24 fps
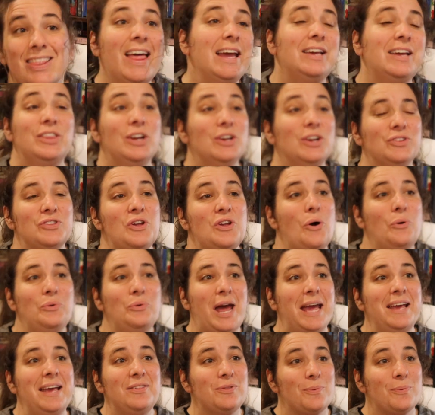Like, there's no
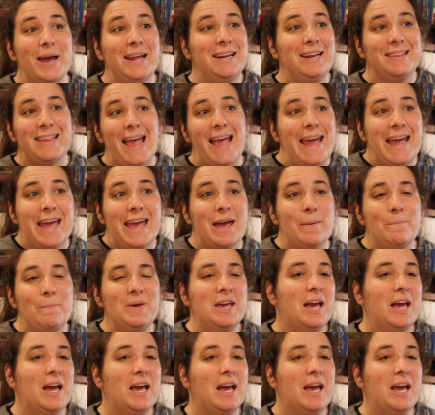nice way to say it,